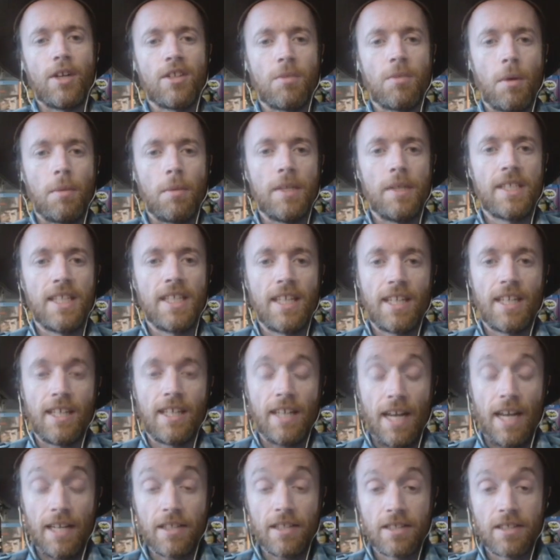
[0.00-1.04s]
are probably thinking
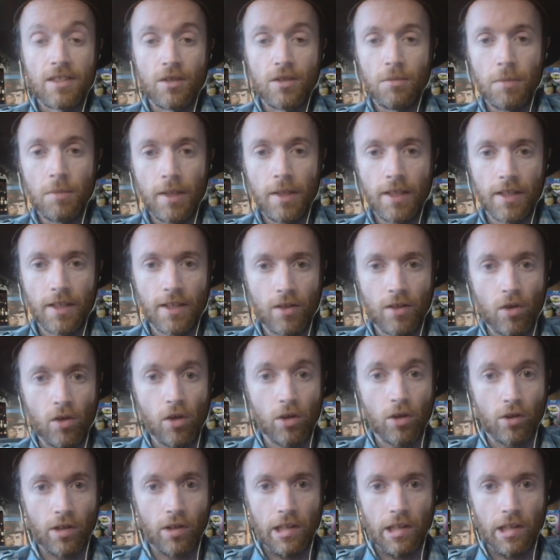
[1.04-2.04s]
and assuming that they're all going